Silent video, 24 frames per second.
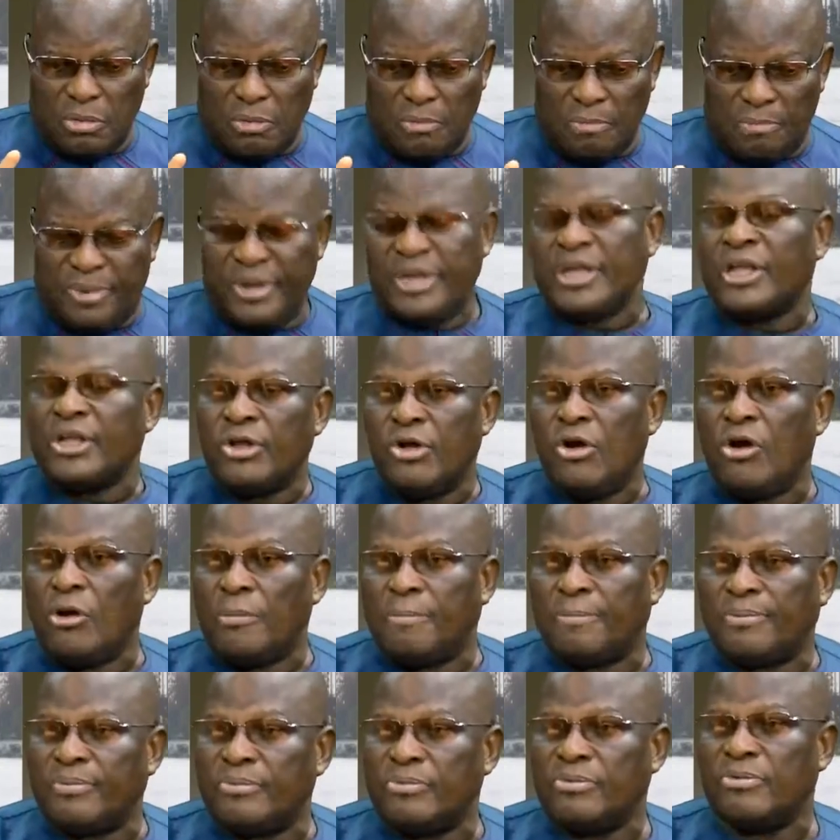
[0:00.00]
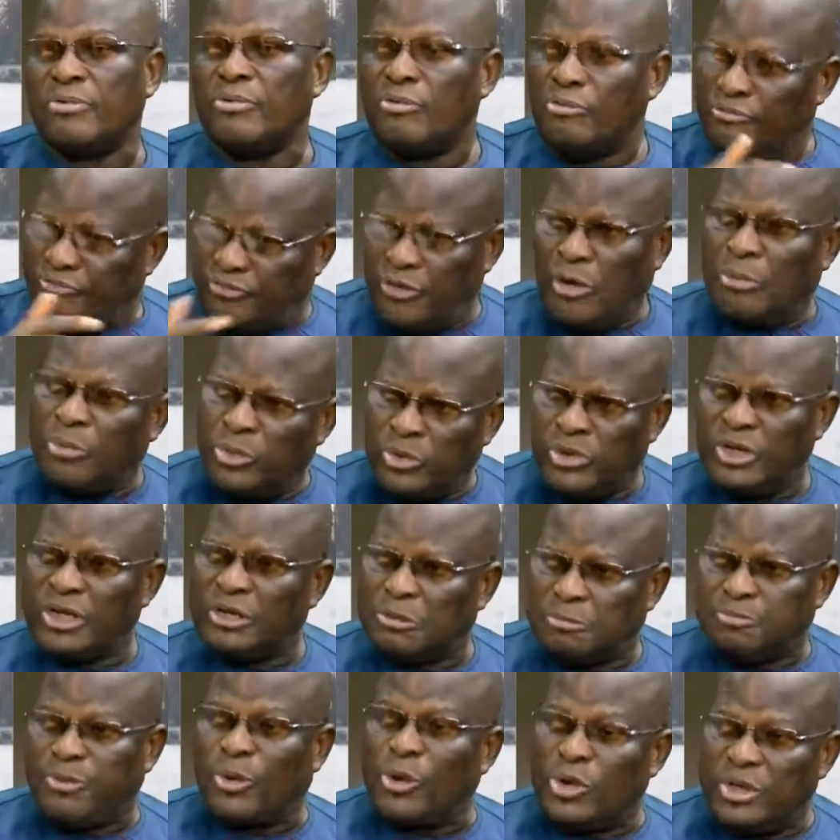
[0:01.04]
bring up,
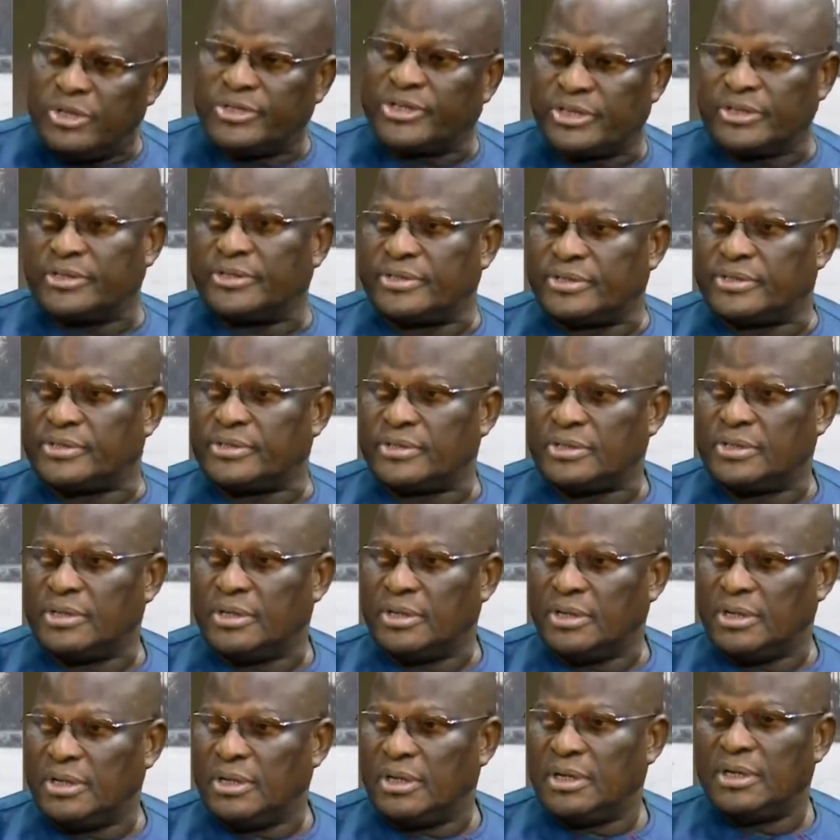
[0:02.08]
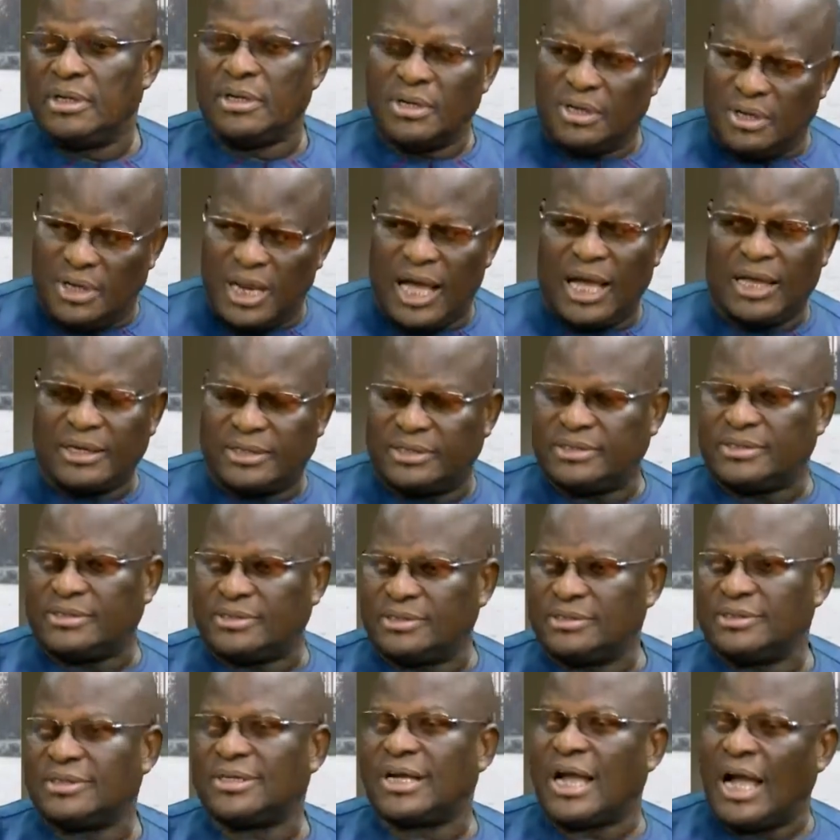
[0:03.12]
formulate policies that
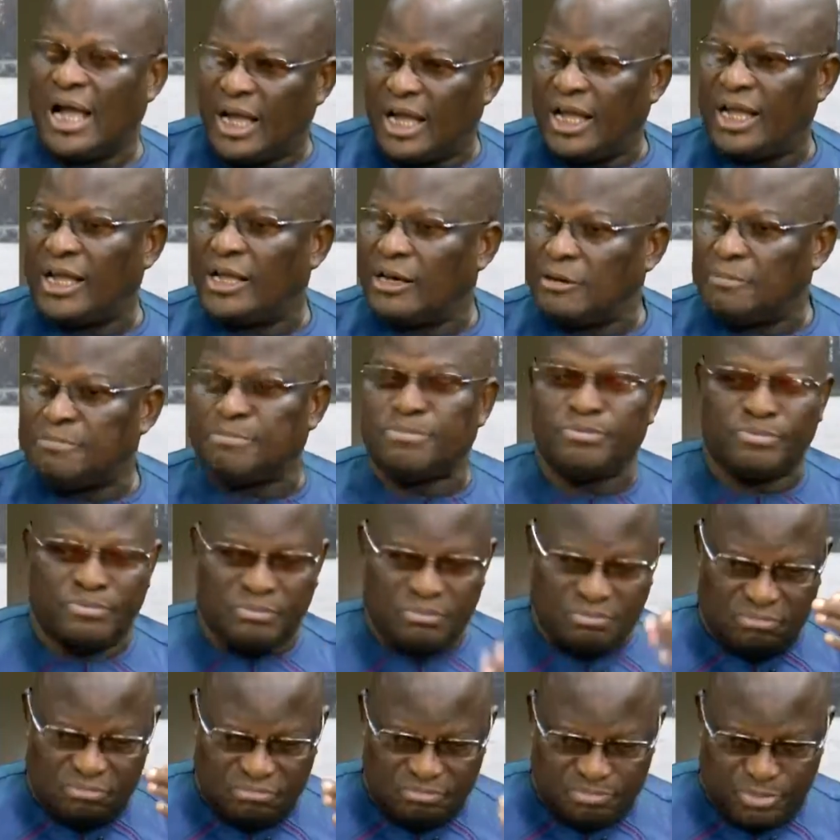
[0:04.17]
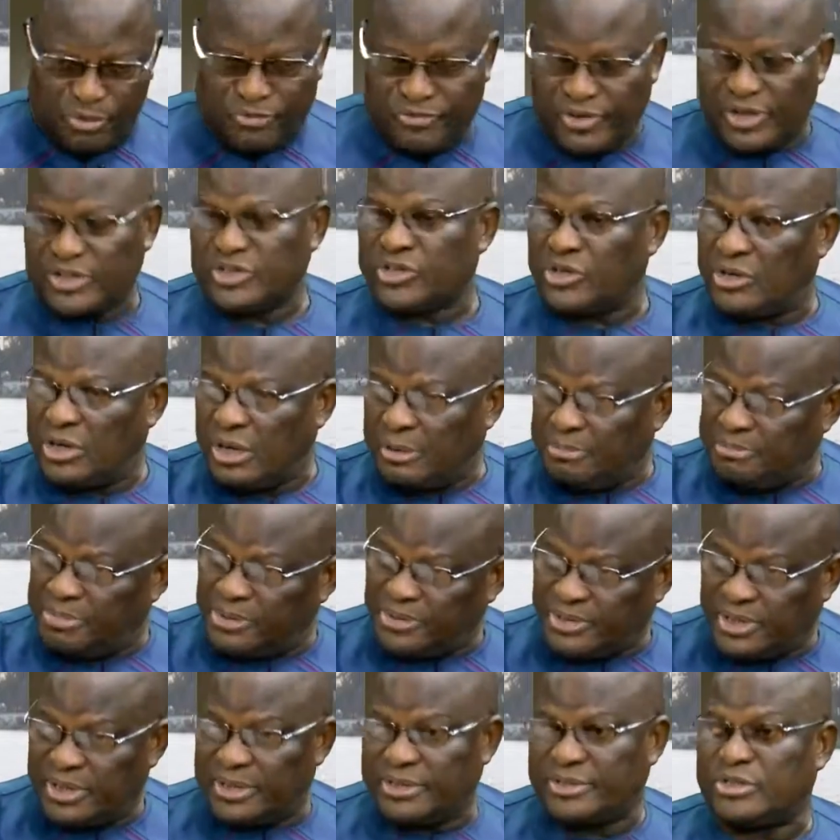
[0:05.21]
can help professional
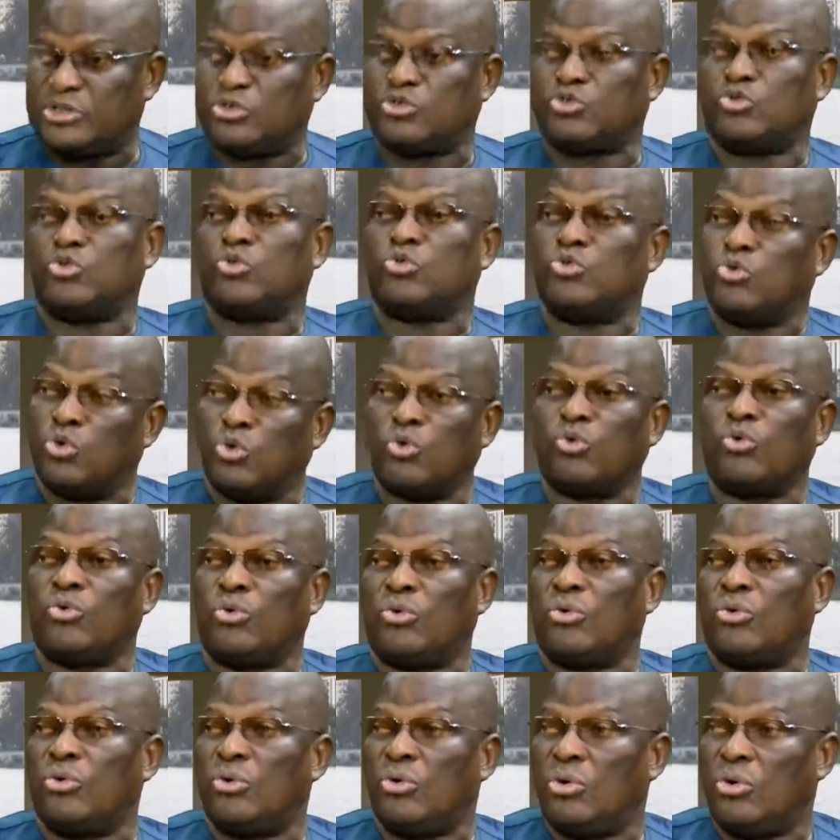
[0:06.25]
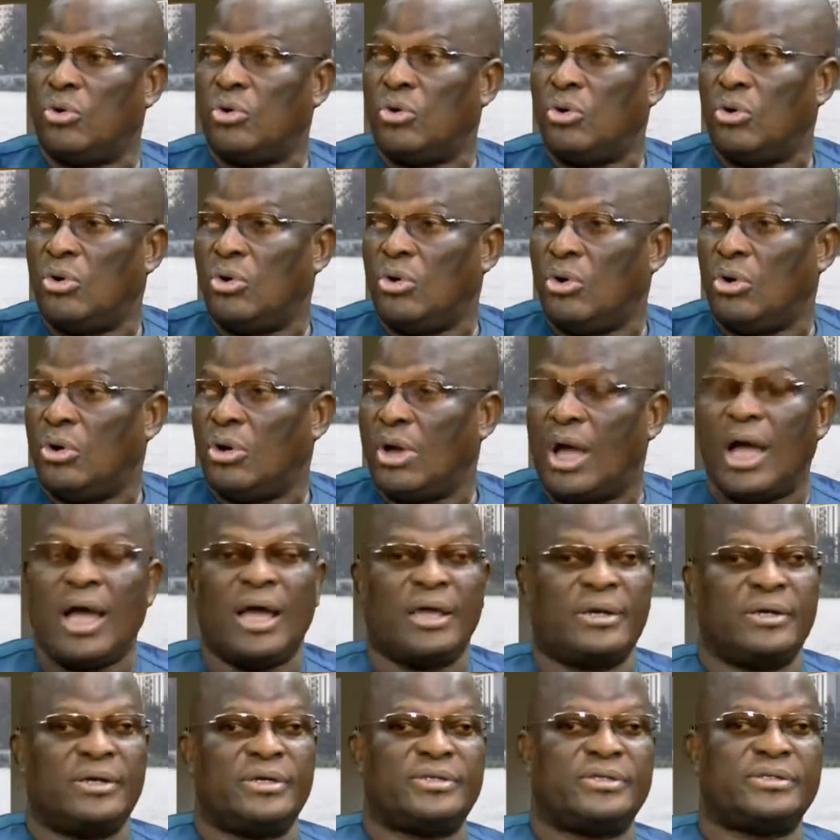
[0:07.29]
businesses to grow.
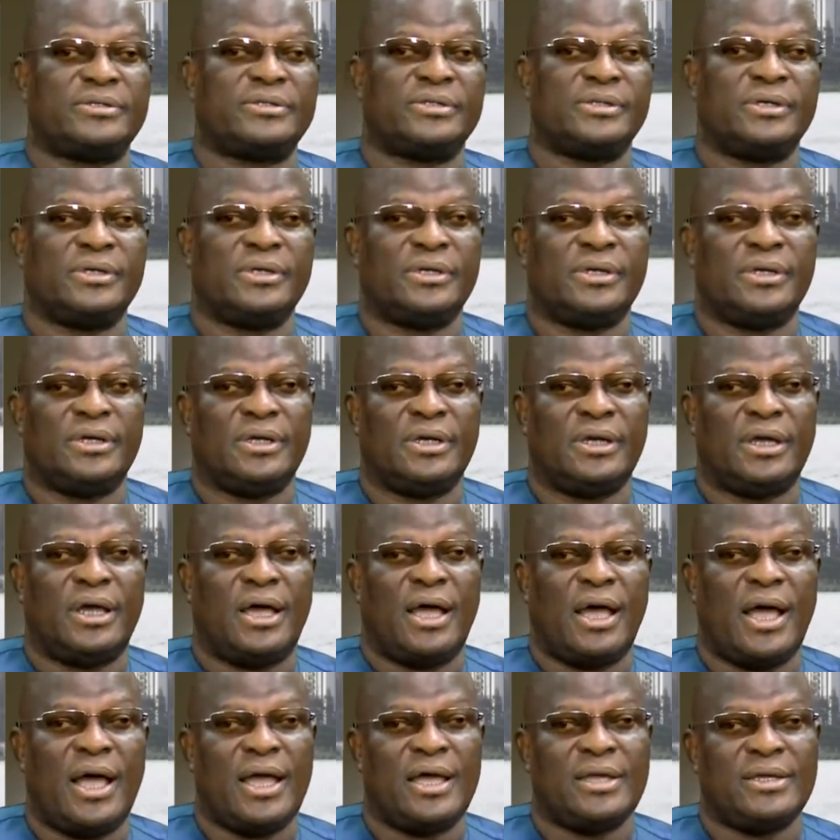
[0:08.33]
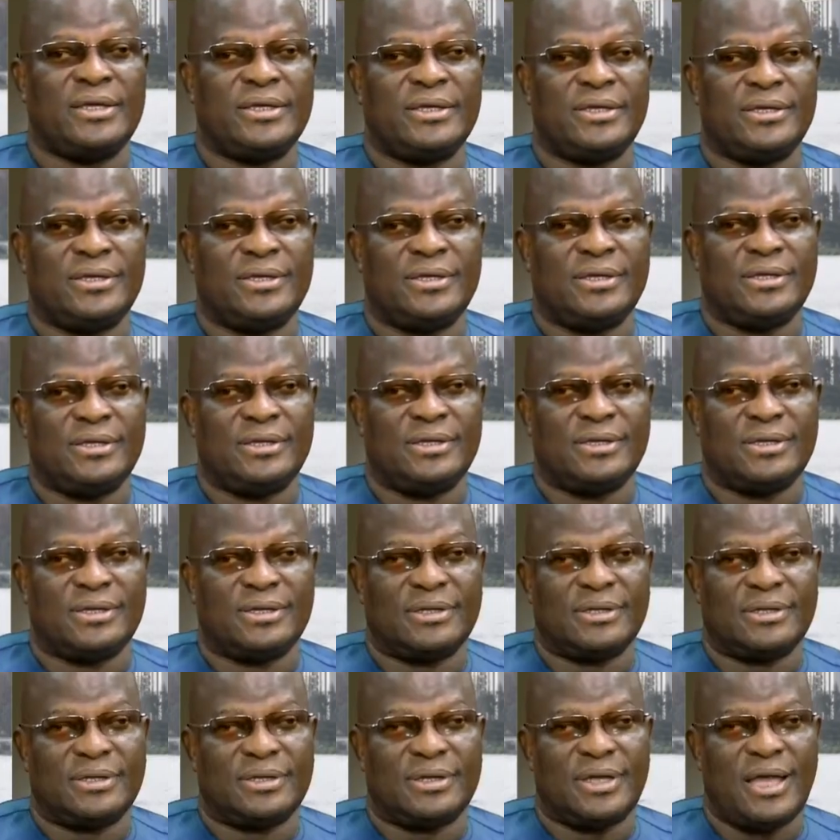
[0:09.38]
And I
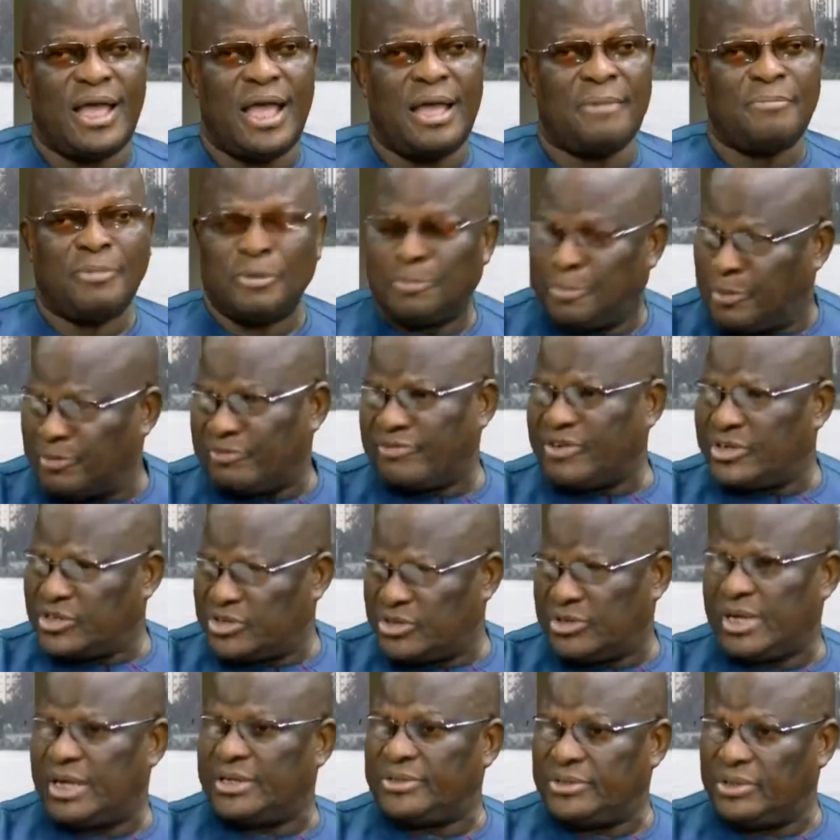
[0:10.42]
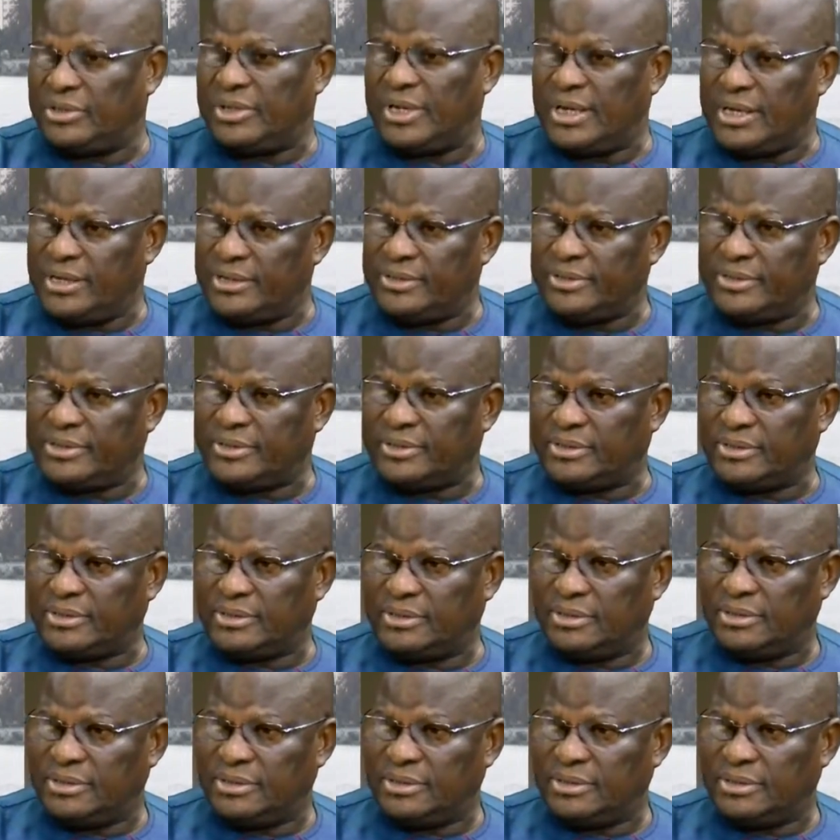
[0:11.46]
am a professional journalist,